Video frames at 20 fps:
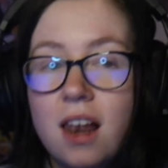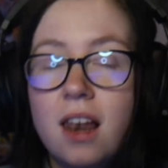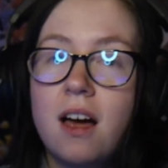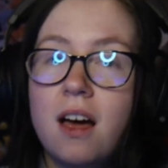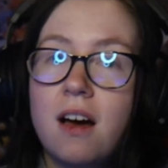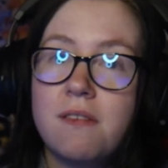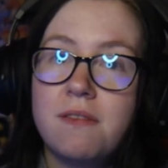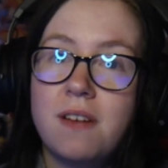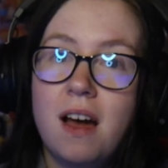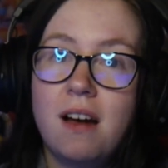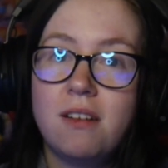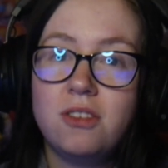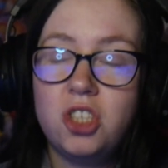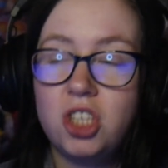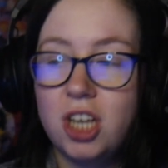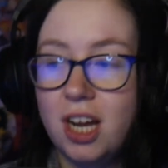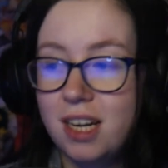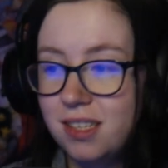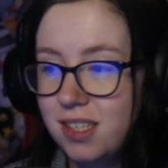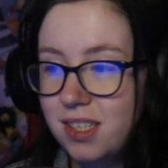love how
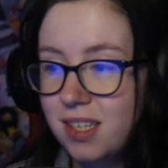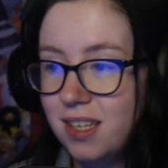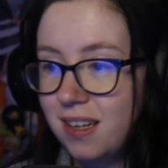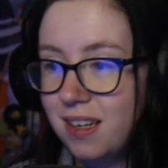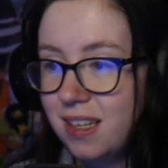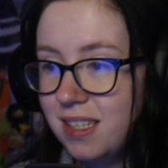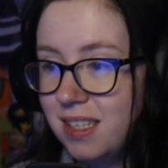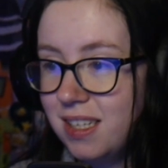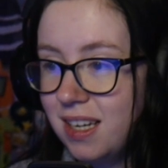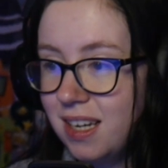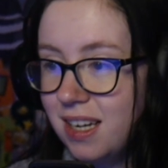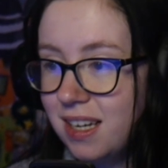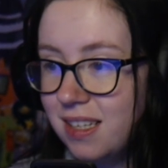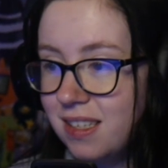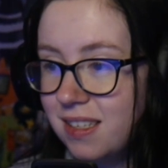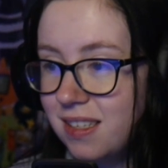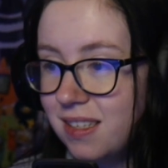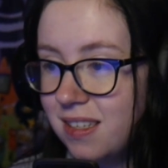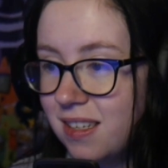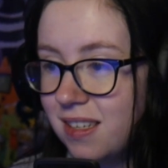gentle it
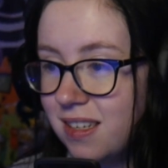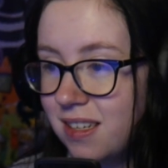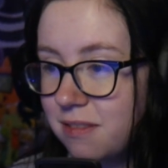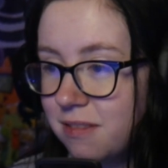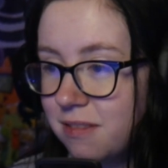is.